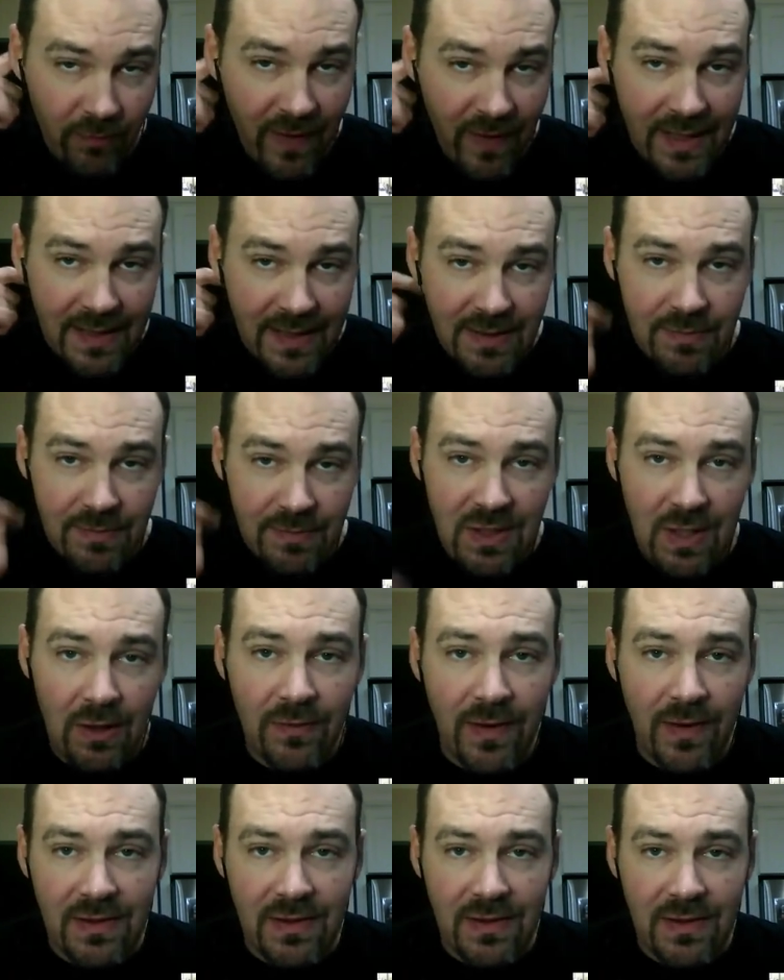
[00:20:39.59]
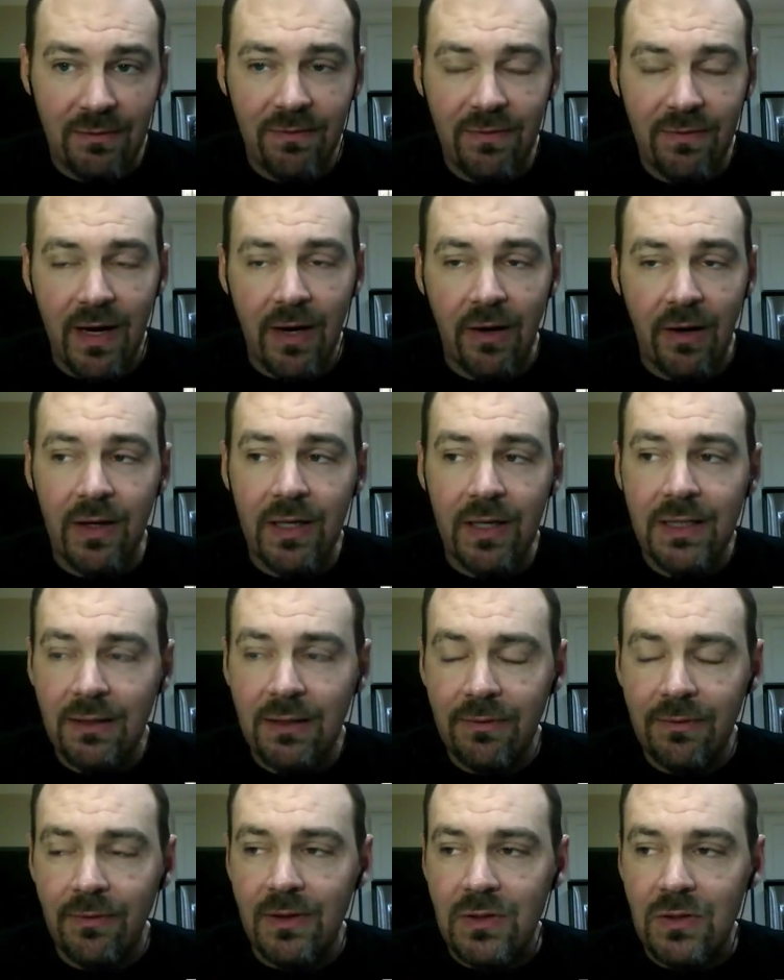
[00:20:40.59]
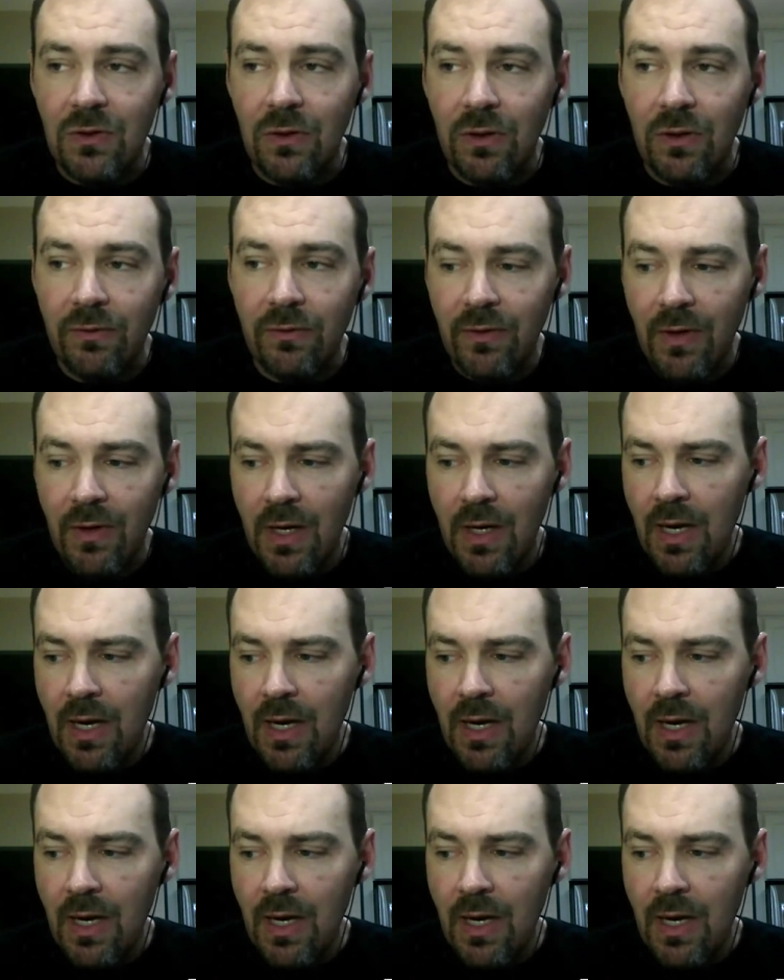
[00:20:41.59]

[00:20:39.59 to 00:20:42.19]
finds himself has a very different sort of